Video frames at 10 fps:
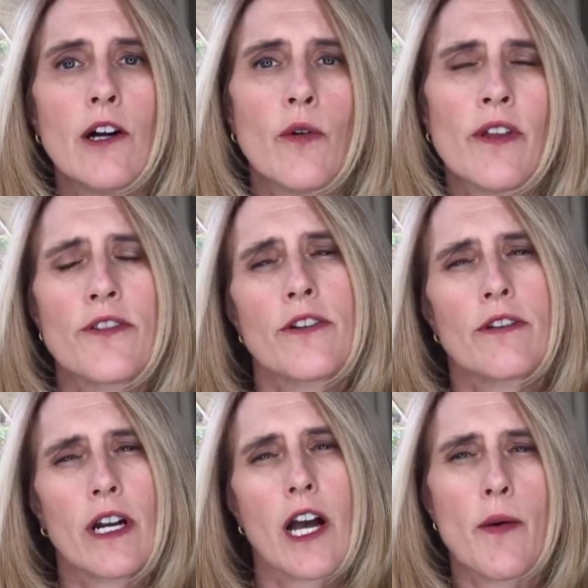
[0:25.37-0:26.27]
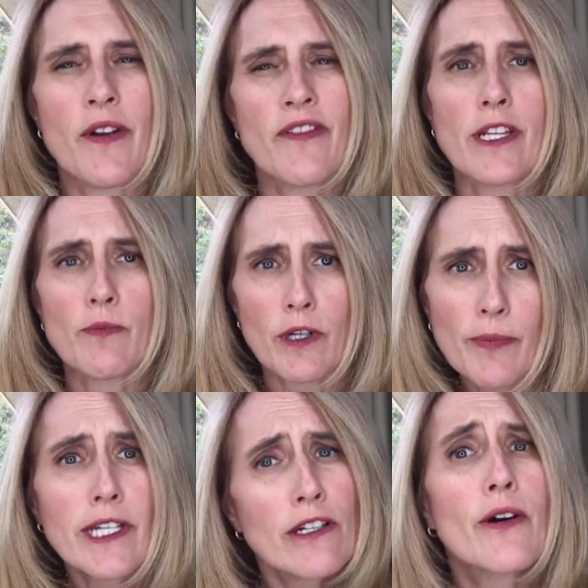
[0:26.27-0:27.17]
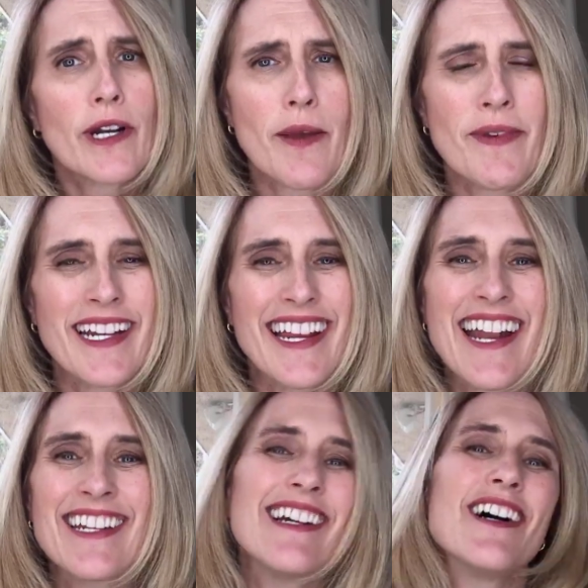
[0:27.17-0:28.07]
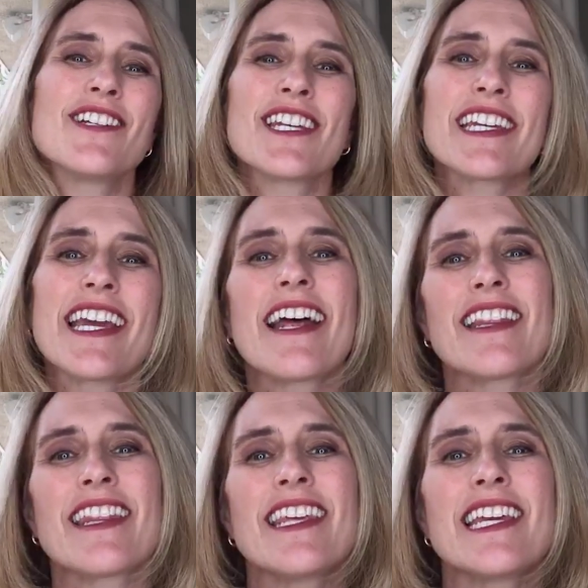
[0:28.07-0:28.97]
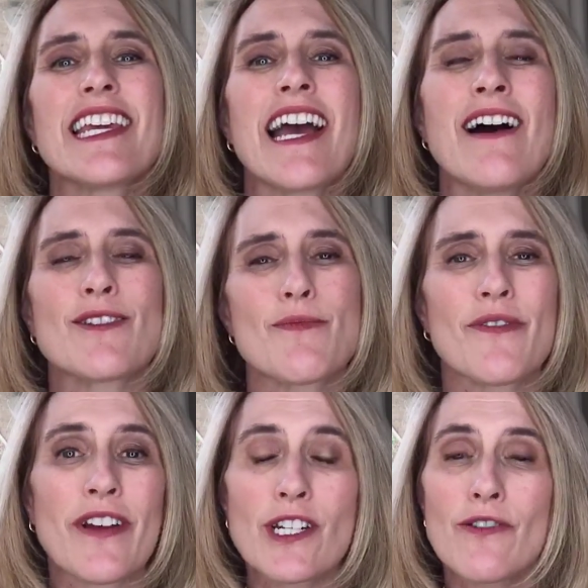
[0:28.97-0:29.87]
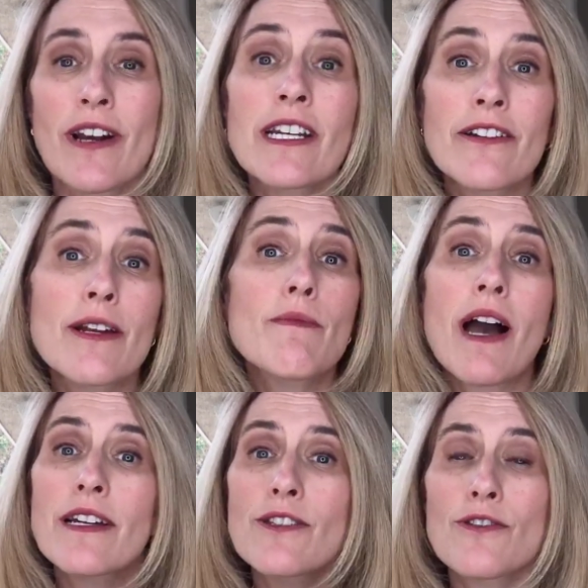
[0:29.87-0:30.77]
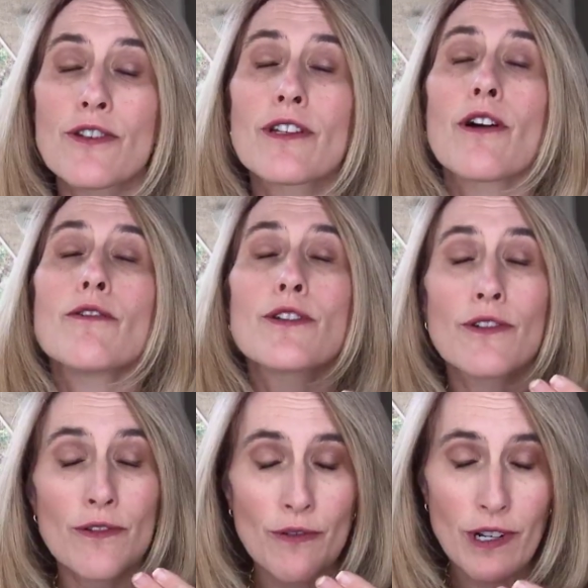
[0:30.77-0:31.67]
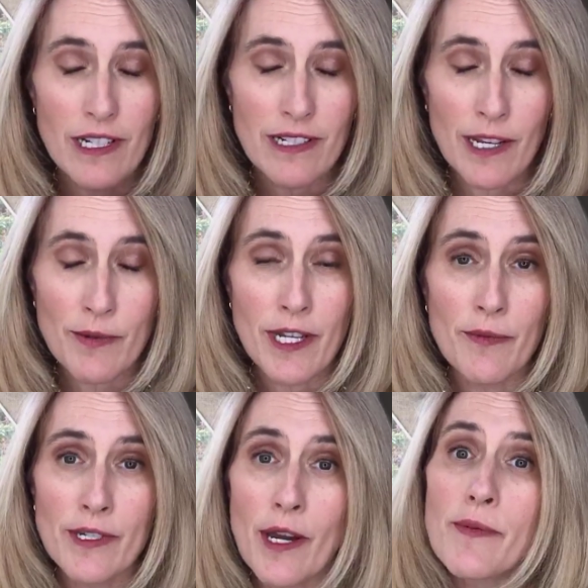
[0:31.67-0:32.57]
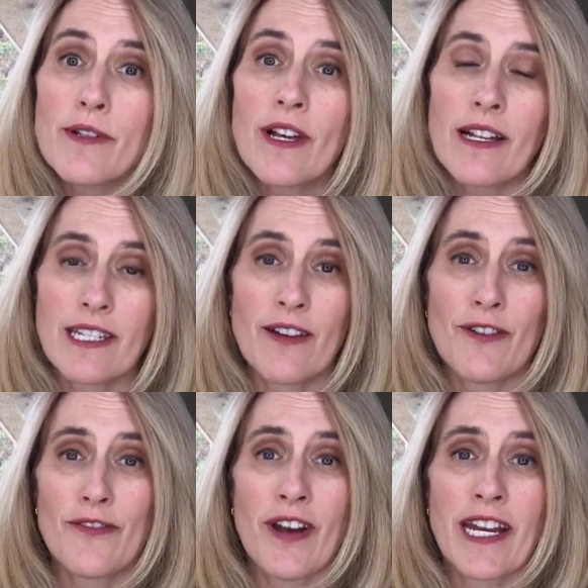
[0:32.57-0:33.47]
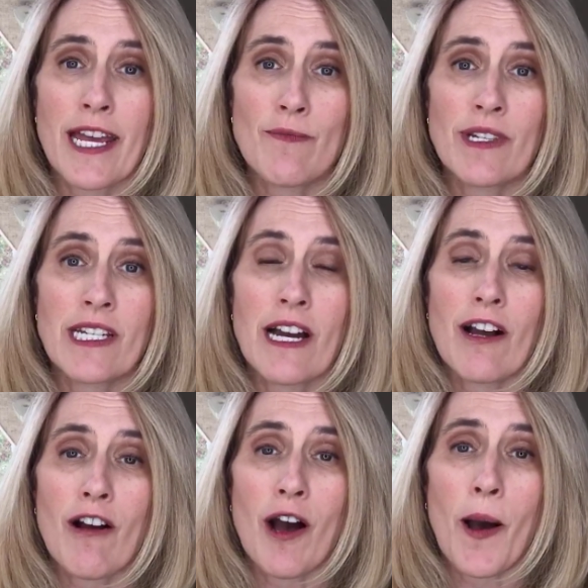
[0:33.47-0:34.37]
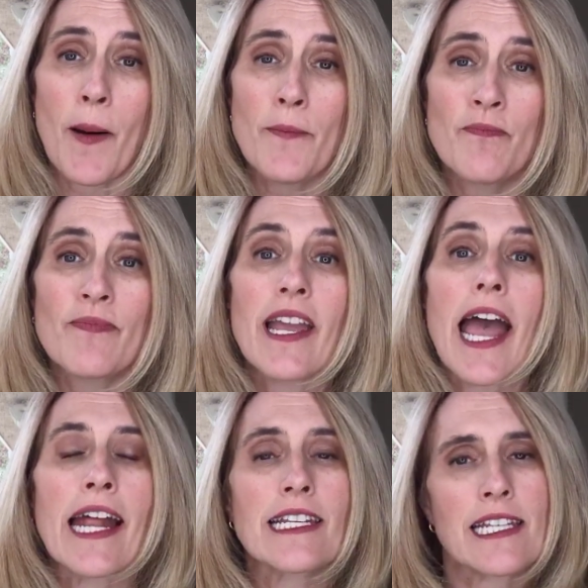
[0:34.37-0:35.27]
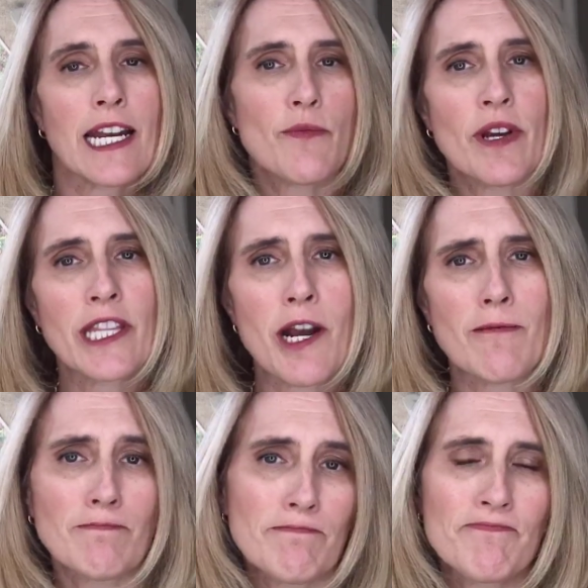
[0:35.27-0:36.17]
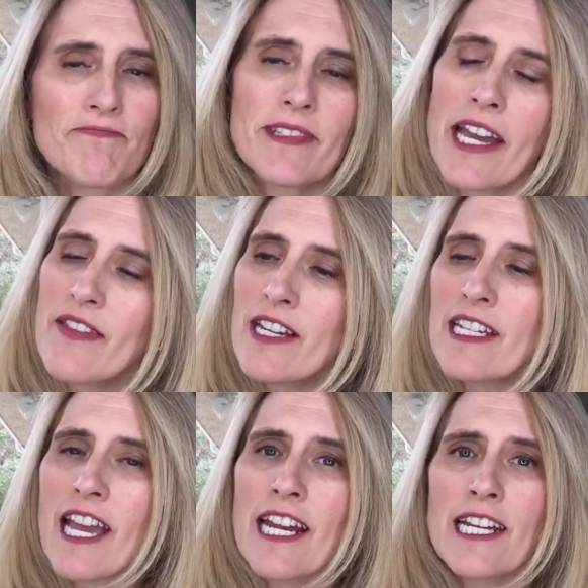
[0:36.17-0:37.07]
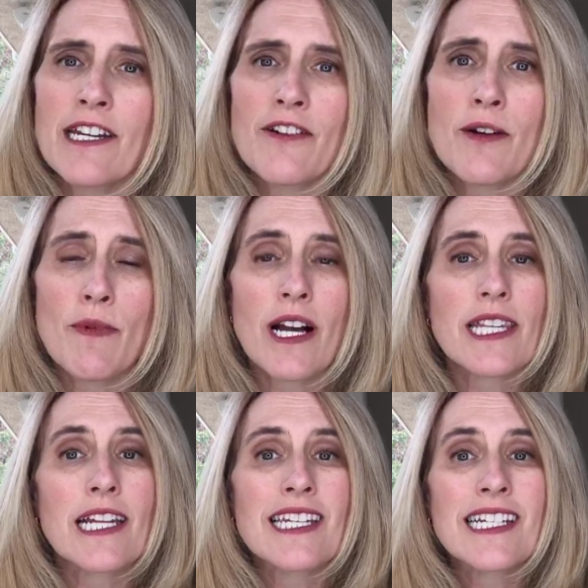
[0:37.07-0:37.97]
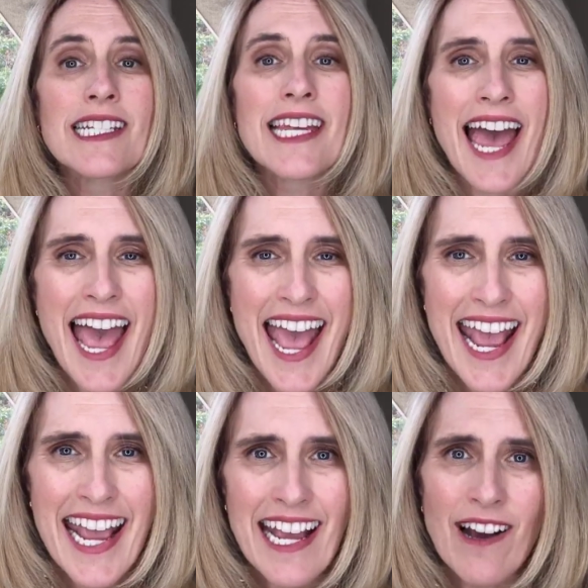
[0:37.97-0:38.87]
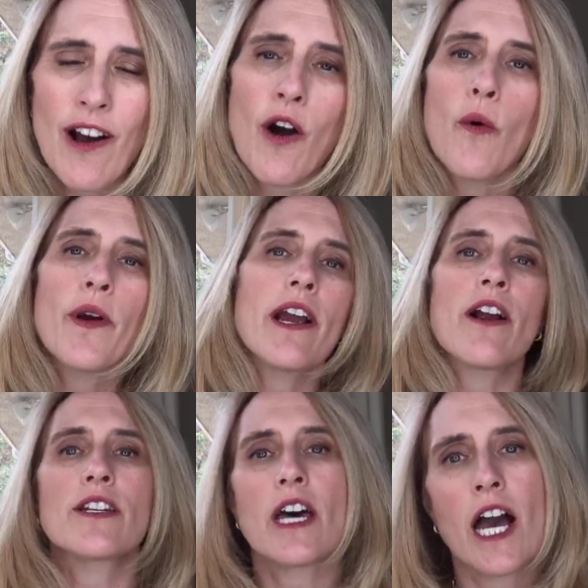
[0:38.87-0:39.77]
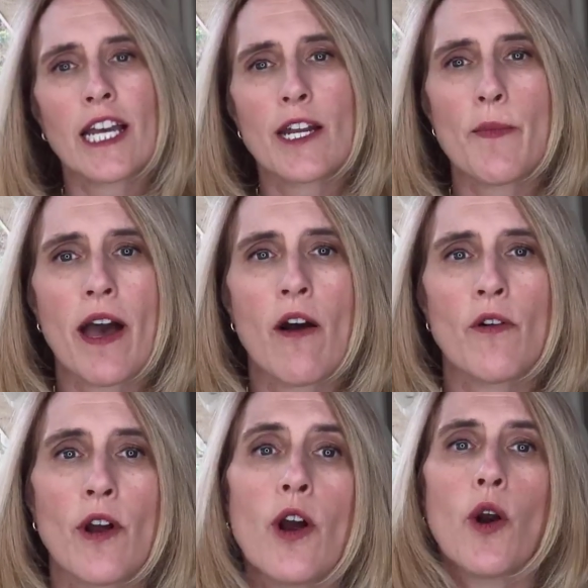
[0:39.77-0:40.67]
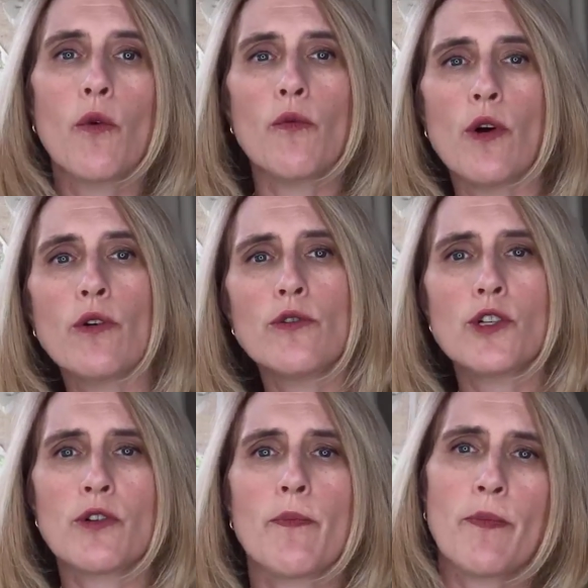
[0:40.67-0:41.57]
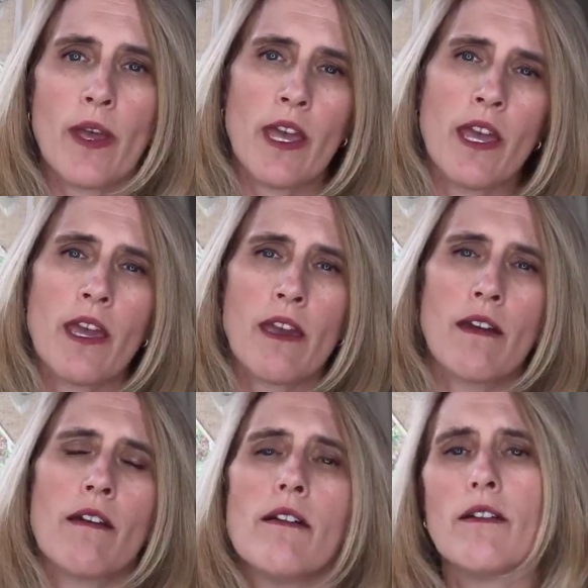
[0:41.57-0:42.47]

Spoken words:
Well, there's no .com on Facebook, but you know what I mean. And to get the ounce of prevention right in your inbox, you just go to www.stephaniefinemd.com and you sign up right there. And then you get it in your inbox. And today we are talking about road tripping.